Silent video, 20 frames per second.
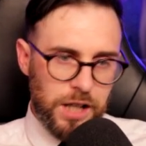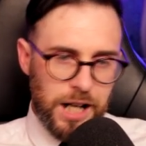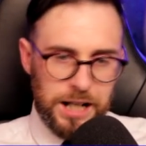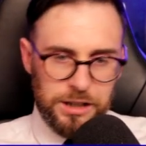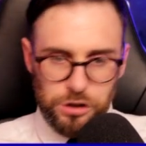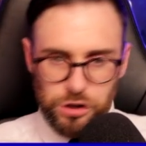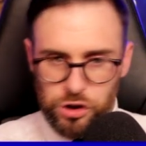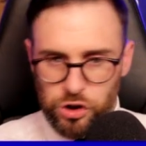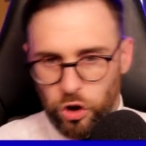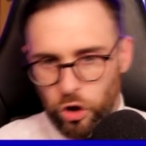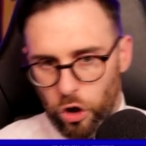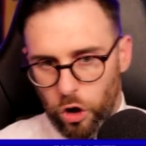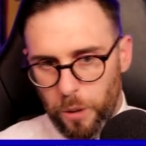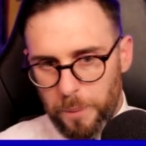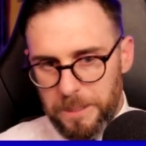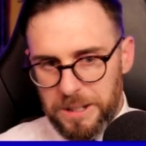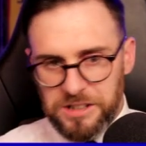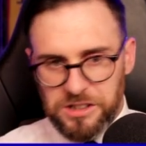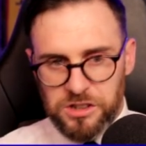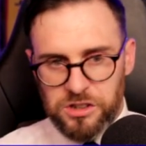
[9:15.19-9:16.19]
I just
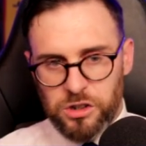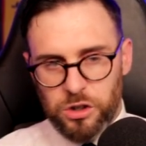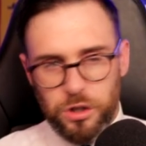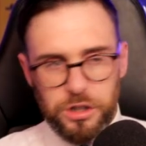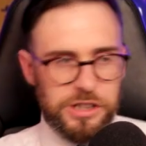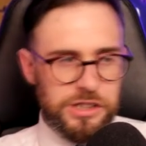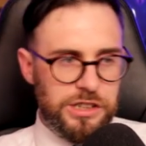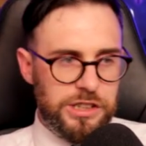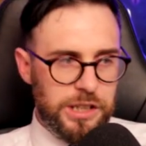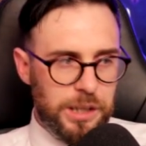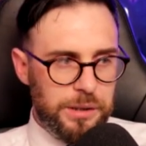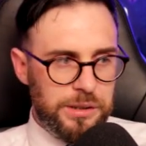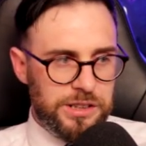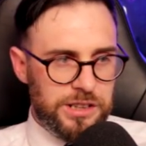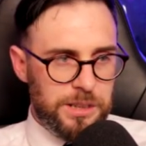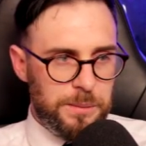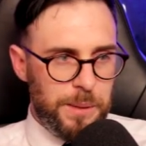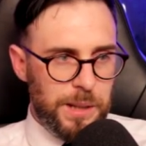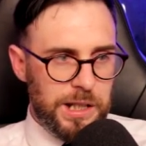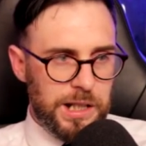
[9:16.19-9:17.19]
hope he's as good as he
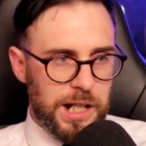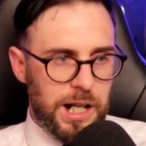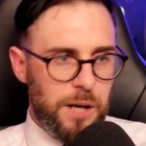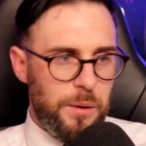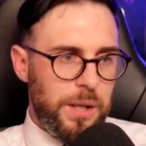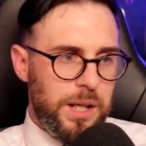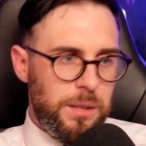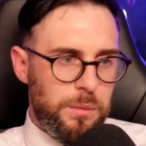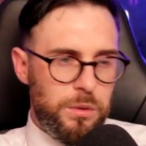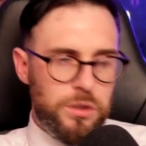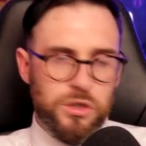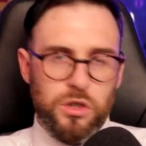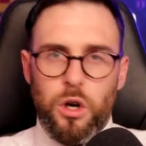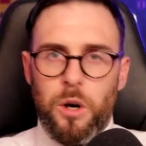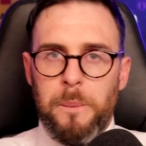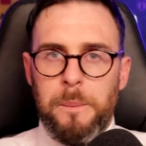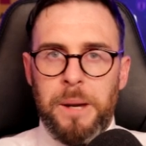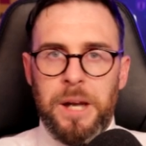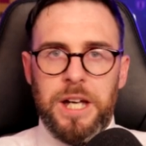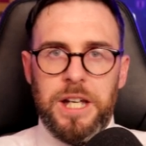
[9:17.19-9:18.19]
used to be. You know, he was
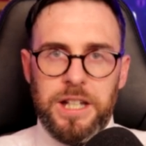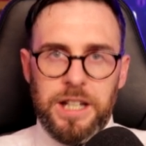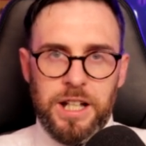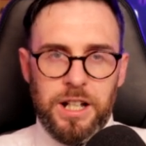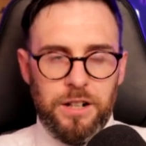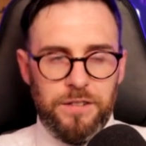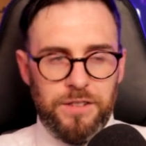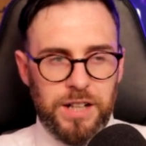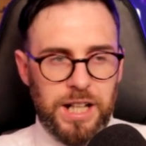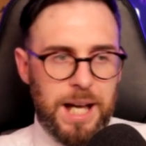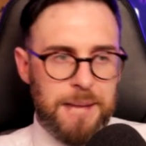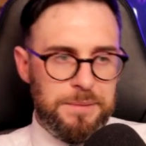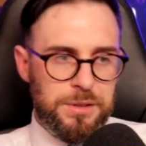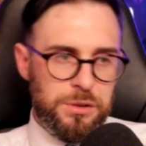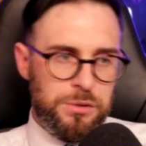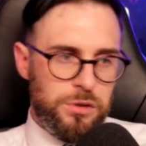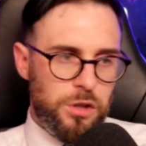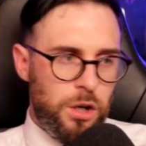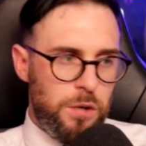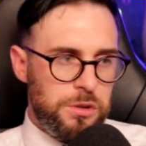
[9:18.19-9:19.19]
OP in other games.
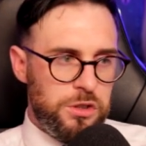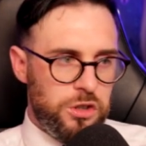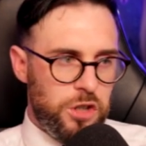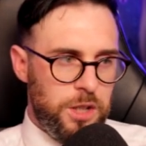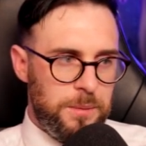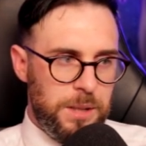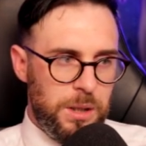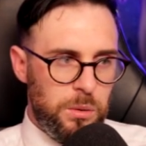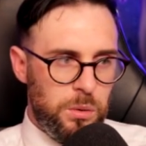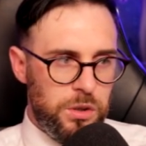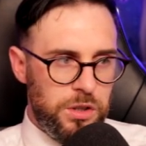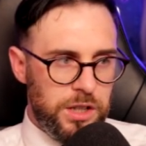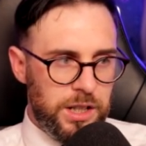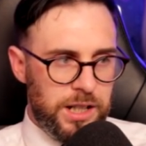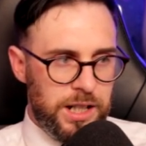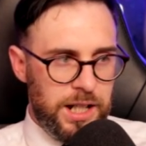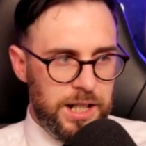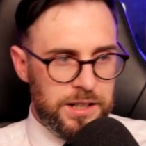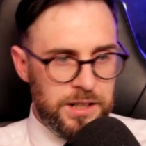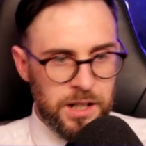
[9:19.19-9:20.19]
He was always going to be a wonder
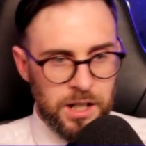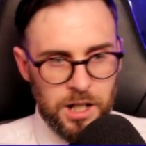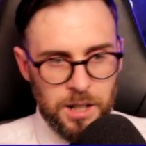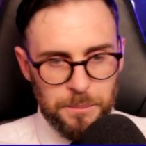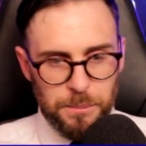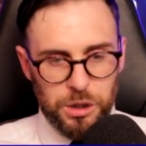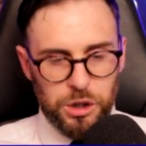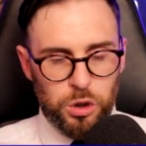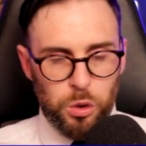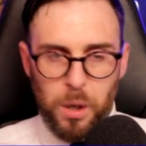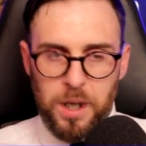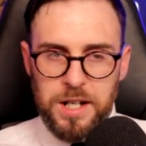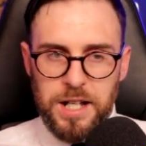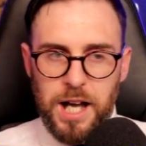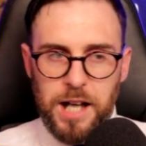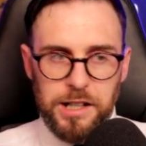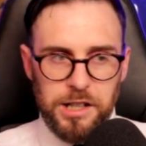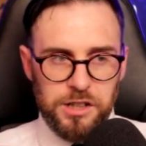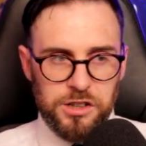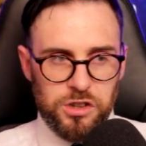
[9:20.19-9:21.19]
kid. But at
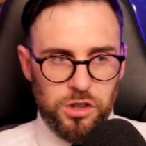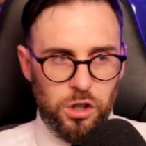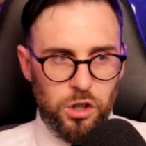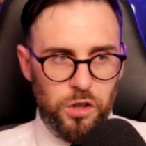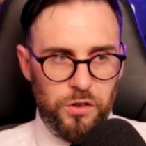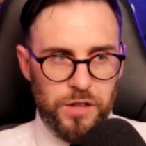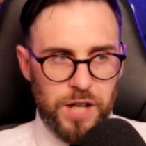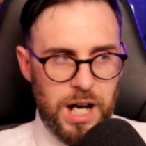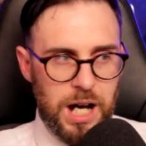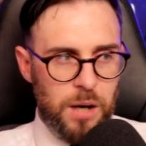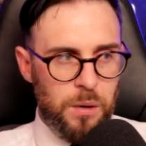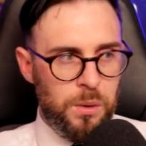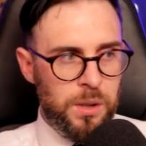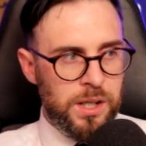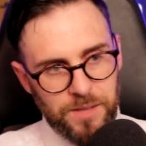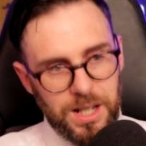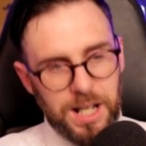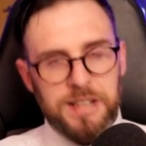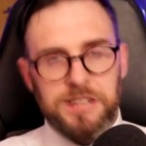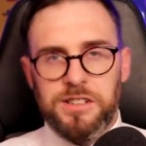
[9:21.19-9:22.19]
28 years old now,
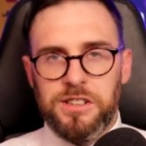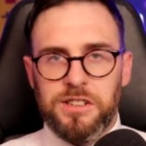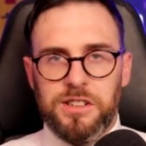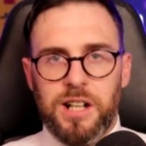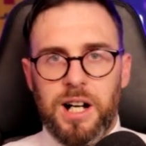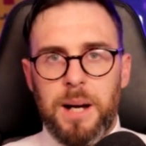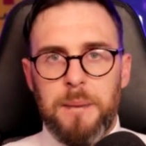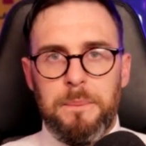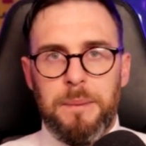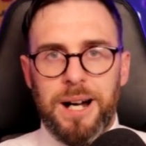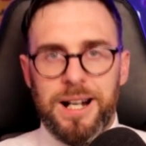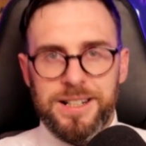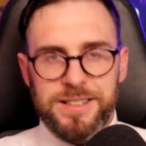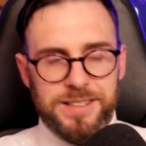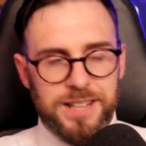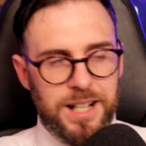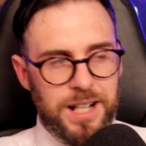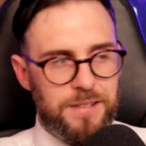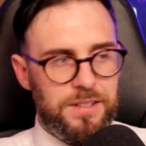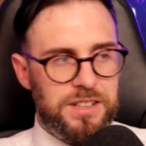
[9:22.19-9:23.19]
as his time
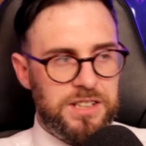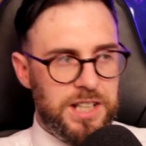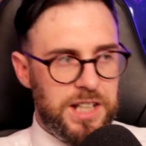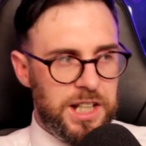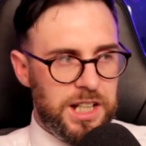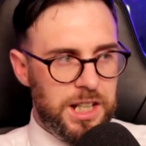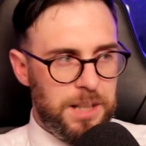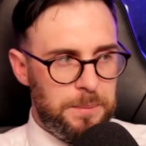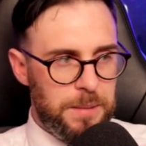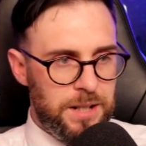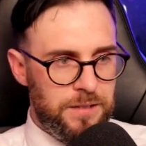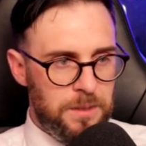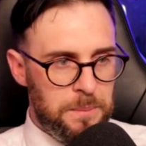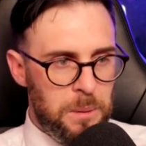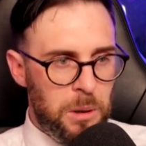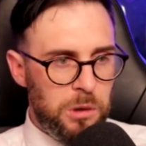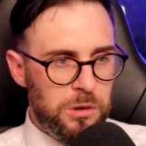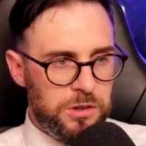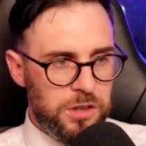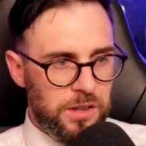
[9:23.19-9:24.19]
passed, and I've taken a bit of a
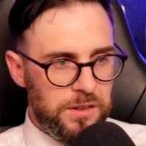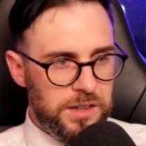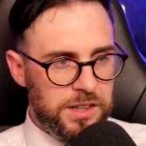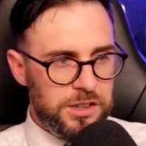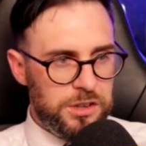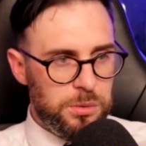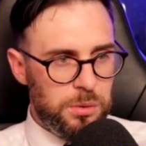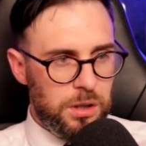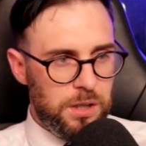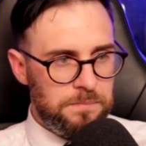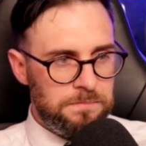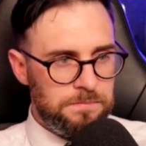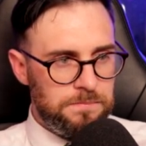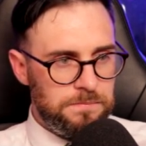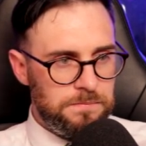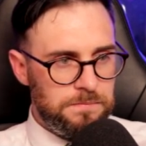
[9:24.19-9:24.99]
punt on this one.